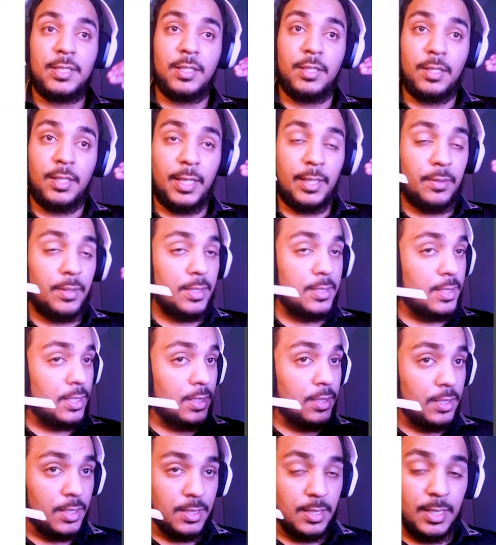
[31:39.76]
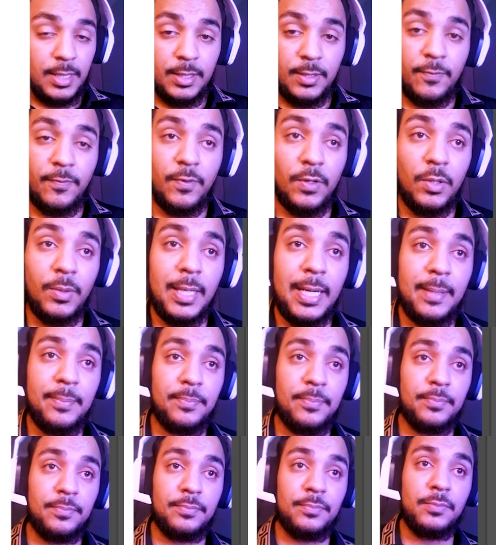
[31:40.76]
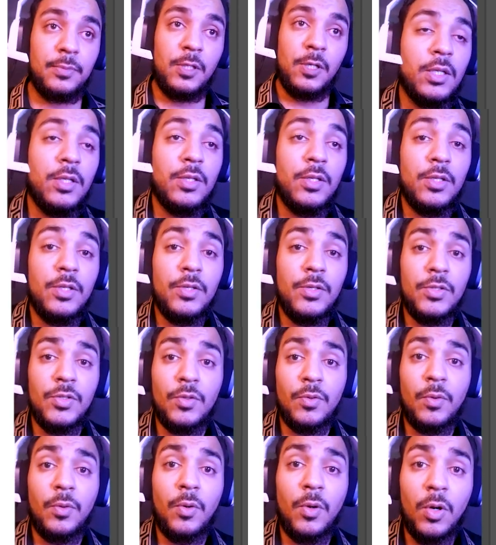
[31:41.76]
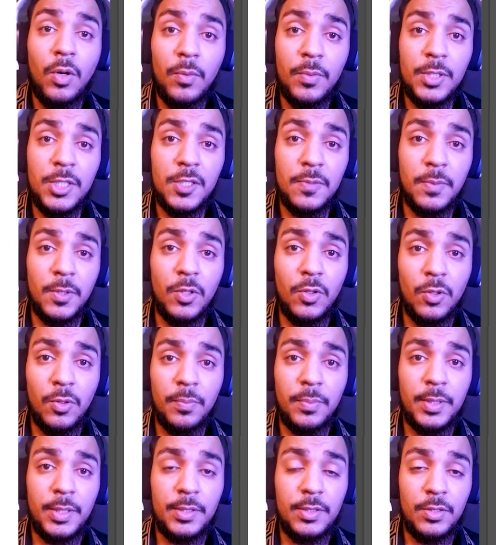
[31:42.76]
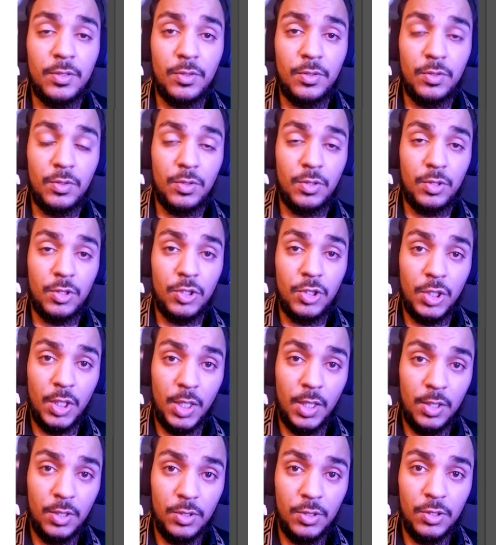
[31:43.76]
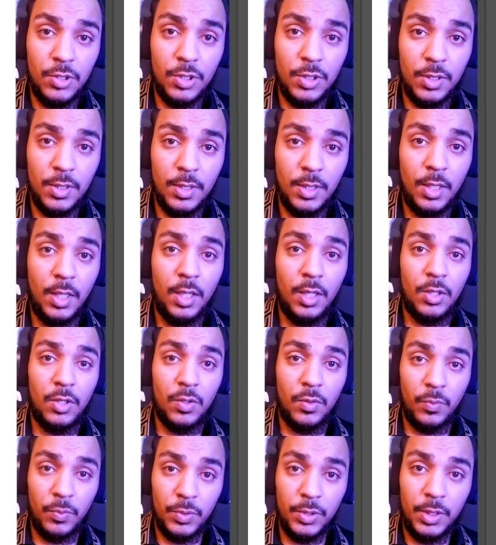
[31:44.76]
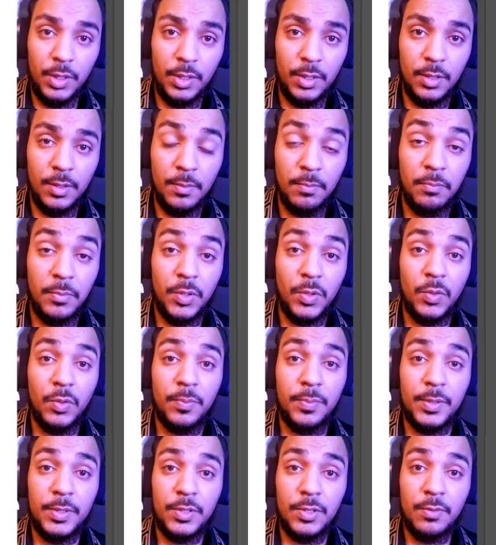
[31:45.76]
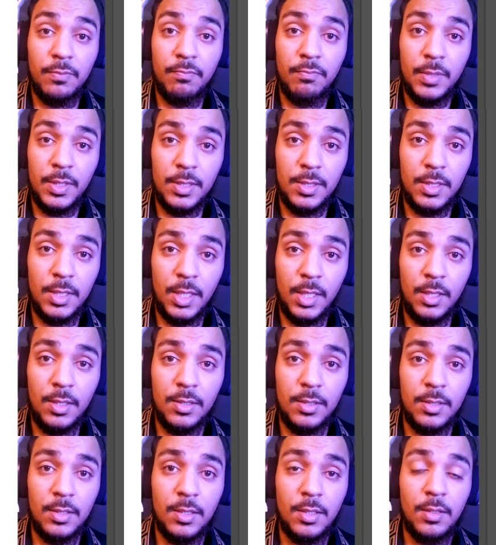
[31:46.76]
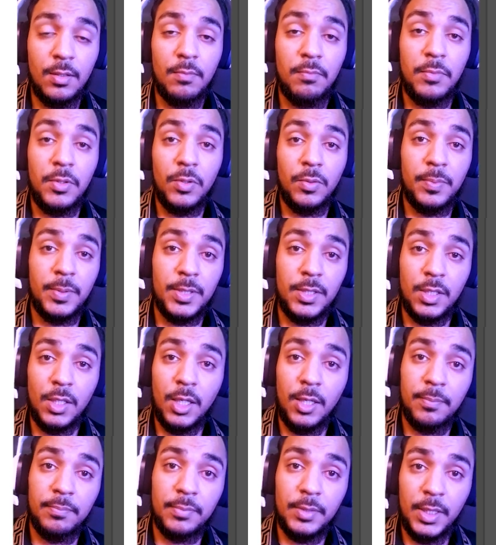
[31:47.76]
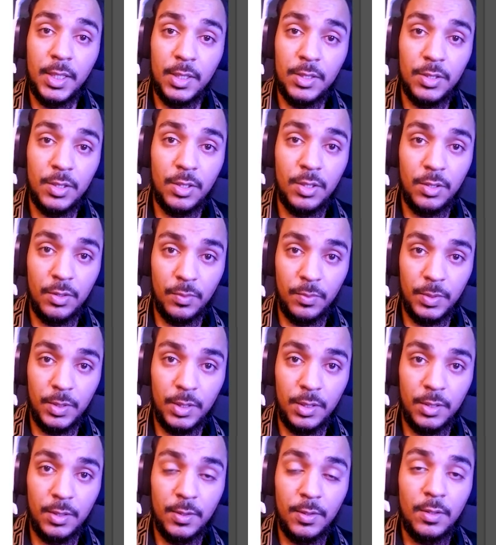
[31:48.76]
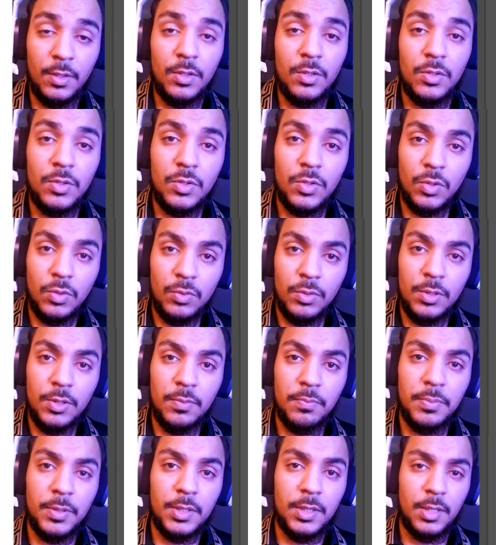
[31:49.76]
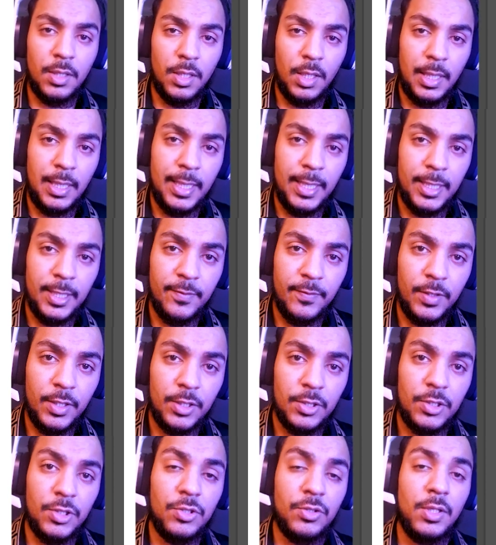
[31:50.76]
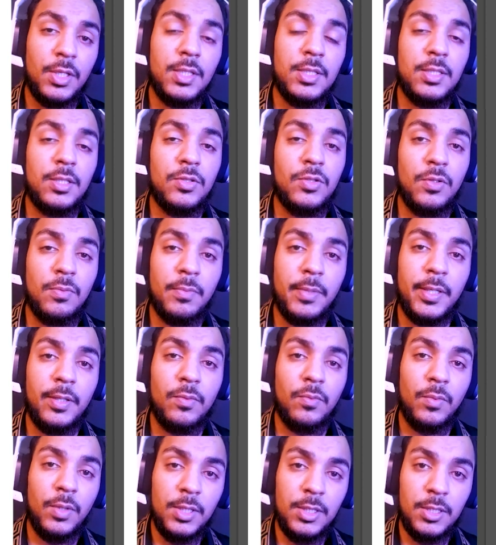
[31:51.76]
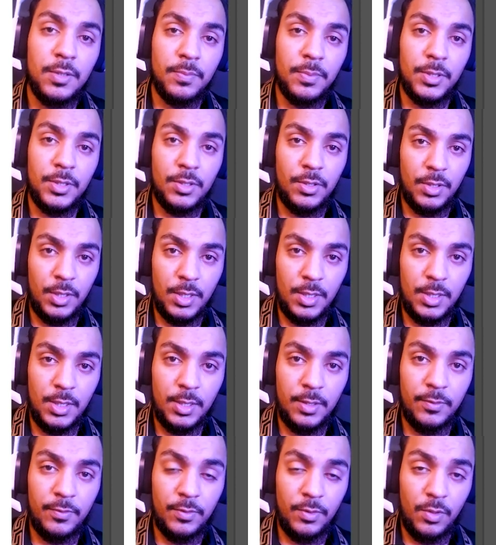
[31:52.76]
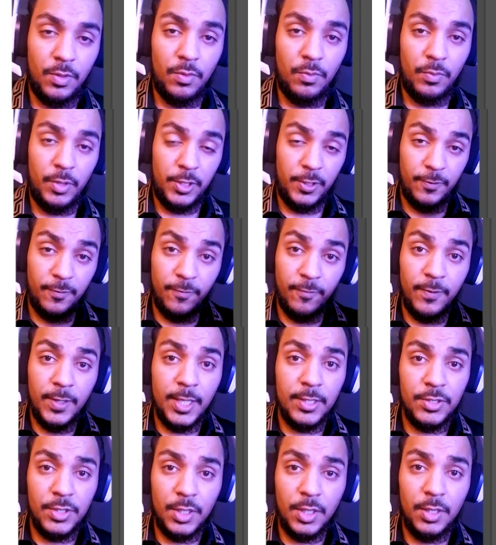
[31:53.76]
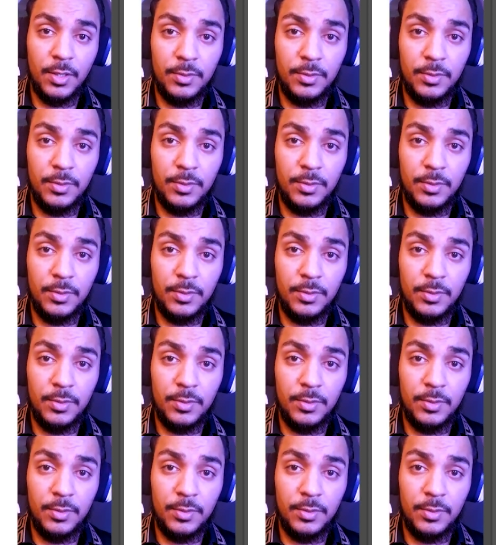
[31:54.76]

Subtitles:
like I say, just let the flow happen. So always be open to change in your work, be open to mistakes, be open to updating your work. Don't put the kind of constraints that you might want to put on yourself when you're fleshing out